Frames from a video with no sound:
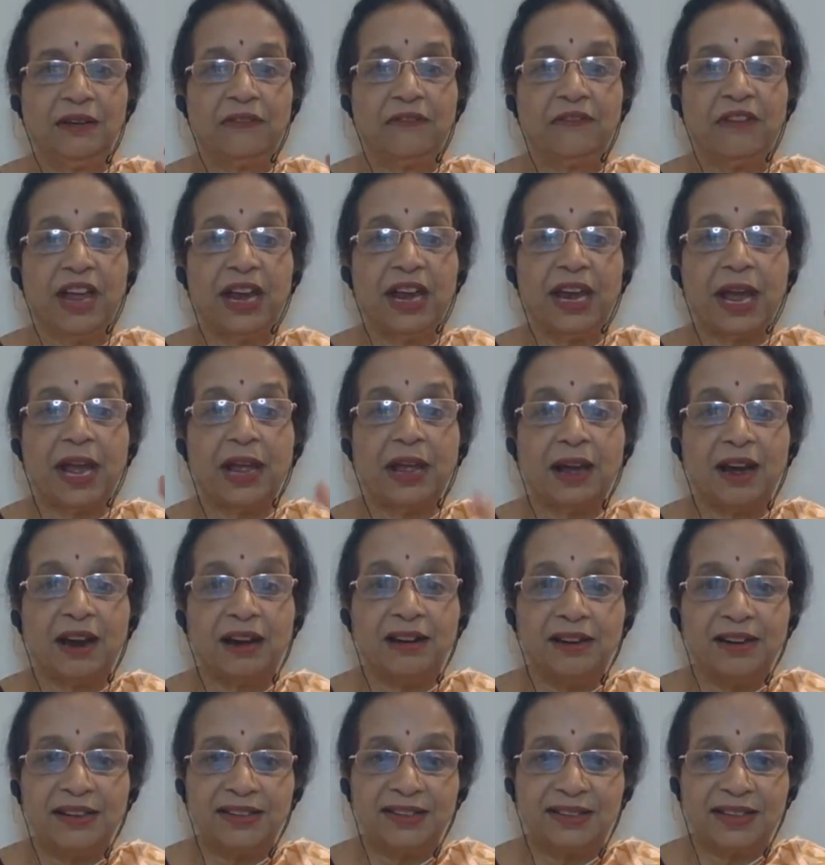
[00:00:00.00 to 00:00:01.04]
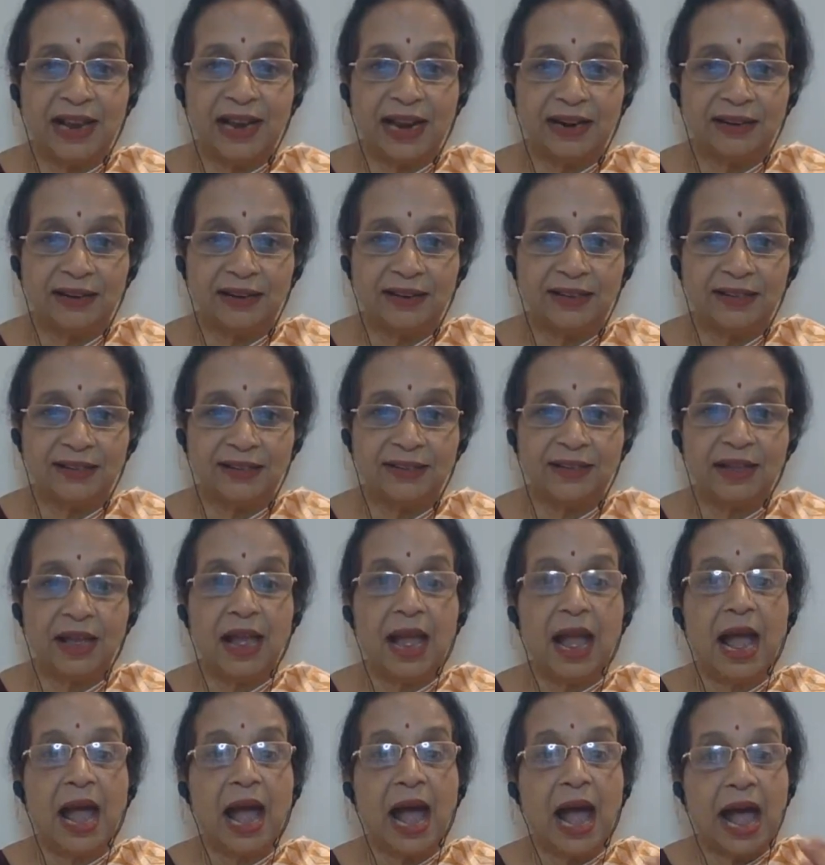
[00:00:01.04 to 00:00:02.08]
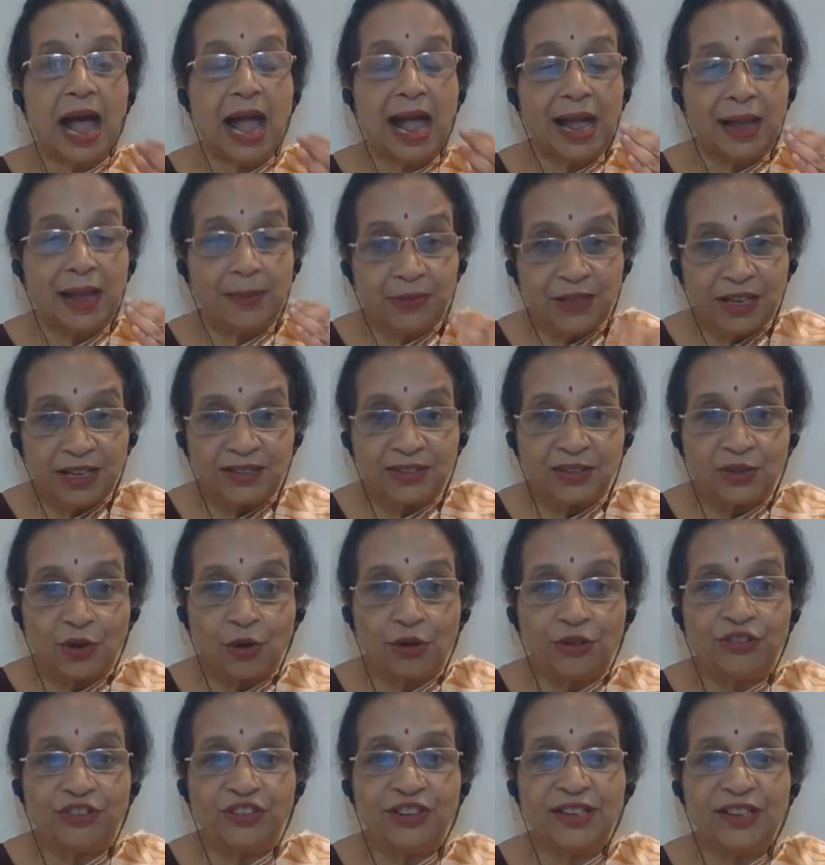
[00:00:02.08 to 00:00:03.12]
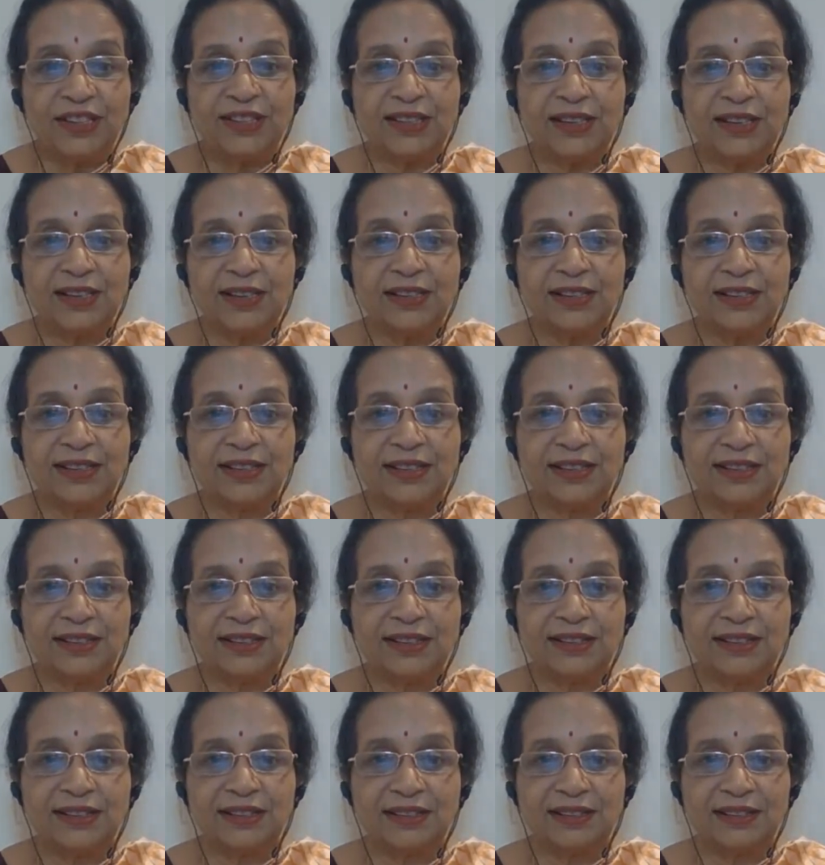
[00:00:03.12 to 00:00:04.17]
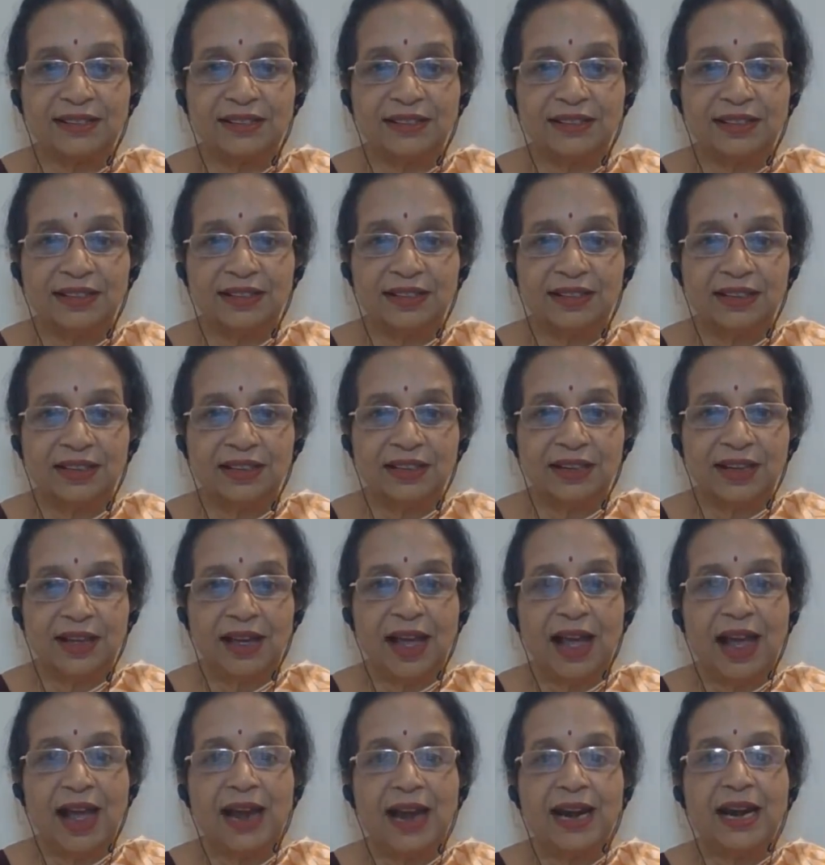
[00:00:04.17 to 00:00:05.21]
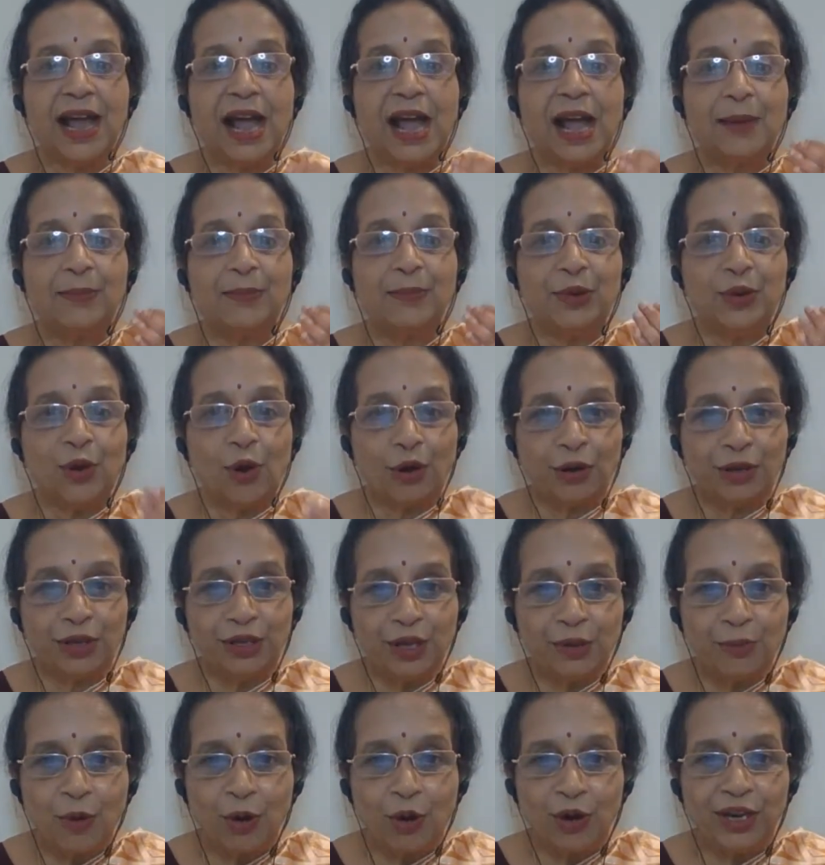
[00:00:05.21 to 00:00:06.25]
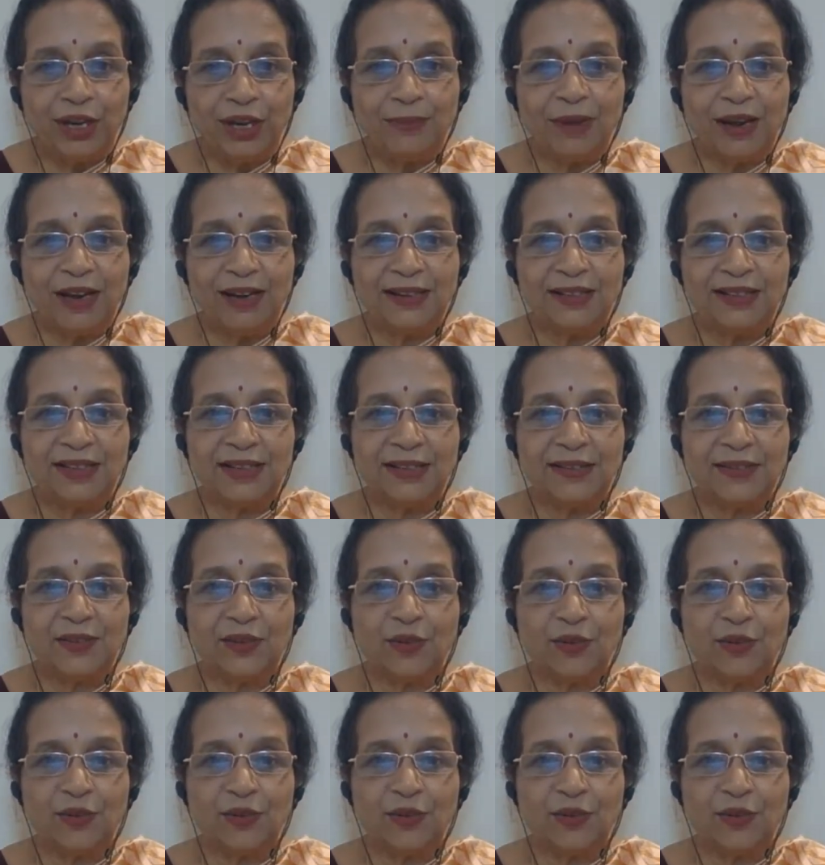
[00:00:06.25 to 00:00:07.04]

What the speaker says: When I understand this, I am this consciousness and I am not the body mind sense